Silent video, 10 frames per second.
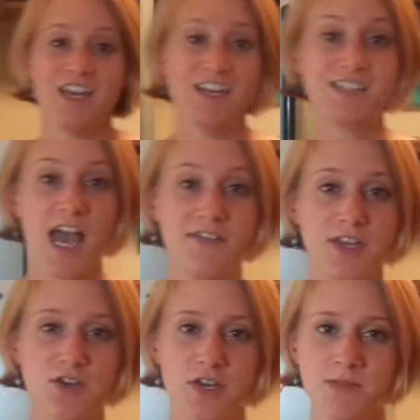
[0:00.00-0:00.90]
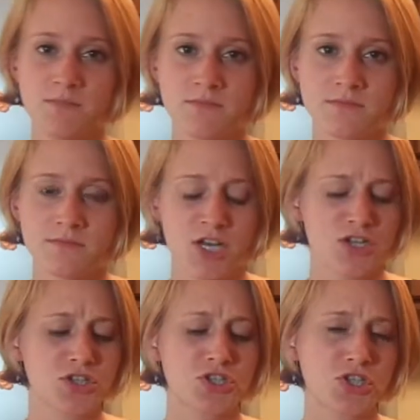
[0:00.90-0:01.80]
is heavy cream,
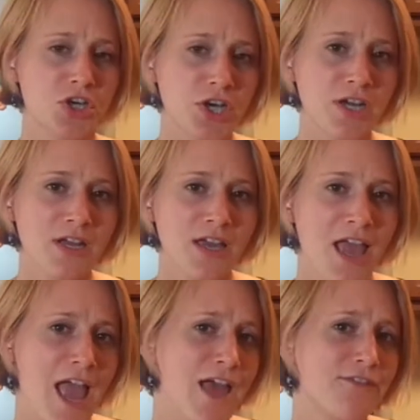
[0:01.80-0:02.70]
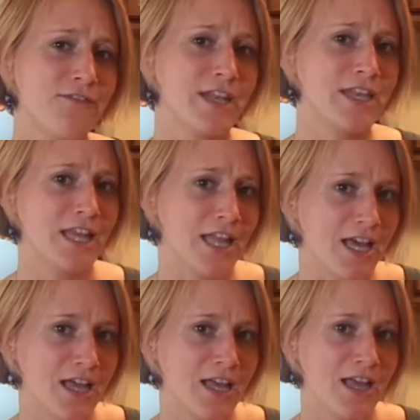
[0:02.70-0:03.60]
sugar, and vanilla.
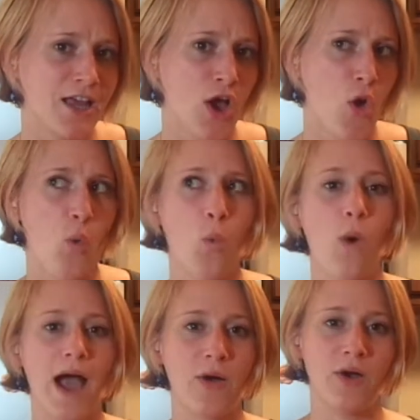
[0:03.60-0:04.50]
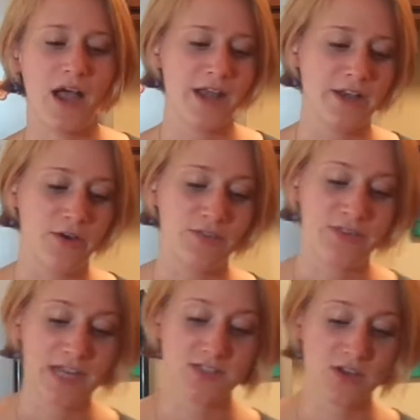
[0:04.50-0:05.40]
Wow, I know.
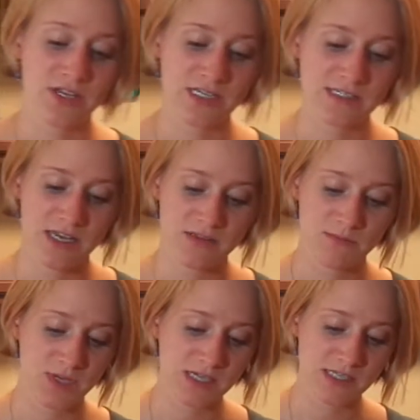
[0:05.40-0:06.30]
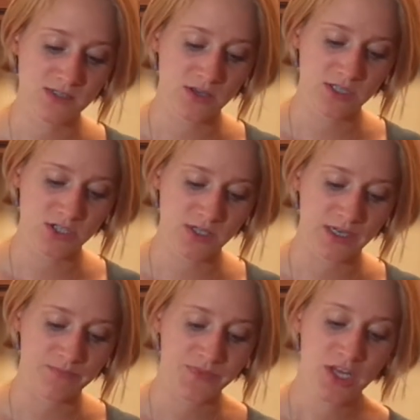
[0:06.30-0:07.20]
That's all that I said, because that's all that you
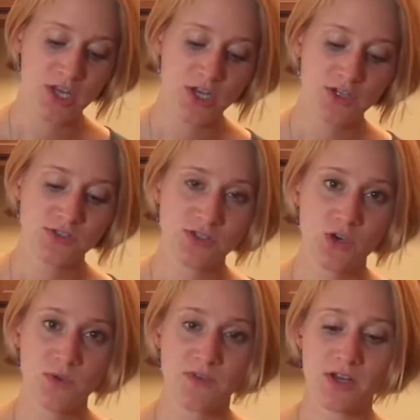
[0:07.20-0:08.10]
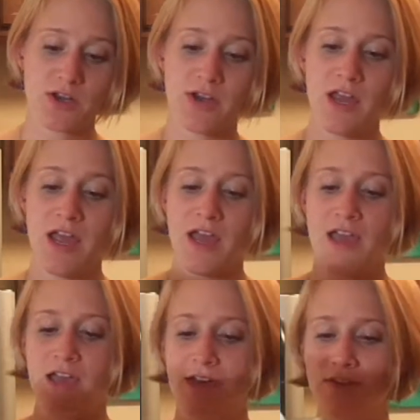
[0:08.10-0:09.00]
need. So we've got our
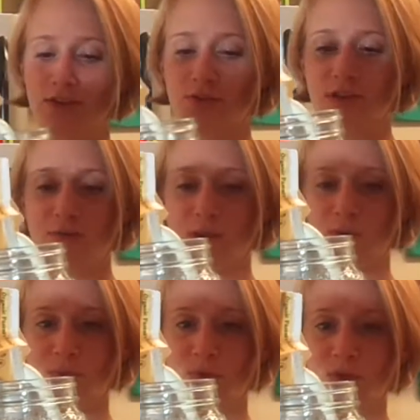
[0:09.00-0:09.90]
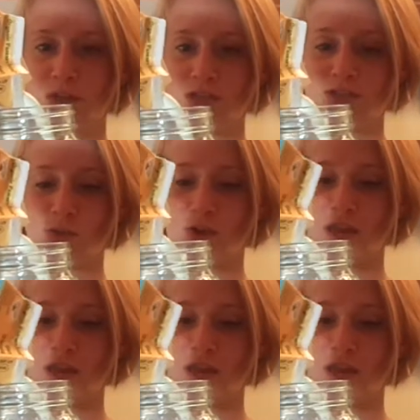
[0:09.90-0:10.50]
heavy cream that we're pouring into our